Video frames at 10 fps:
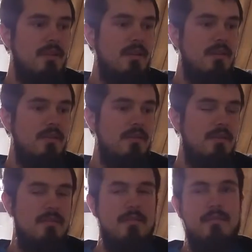
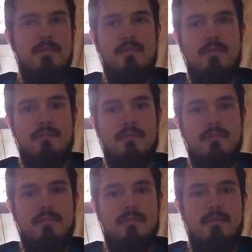This is
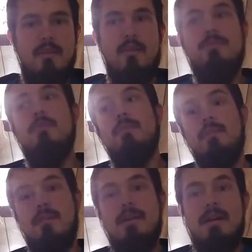the only
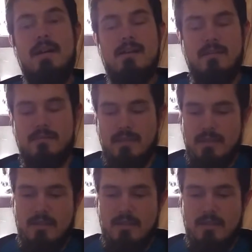German car I have.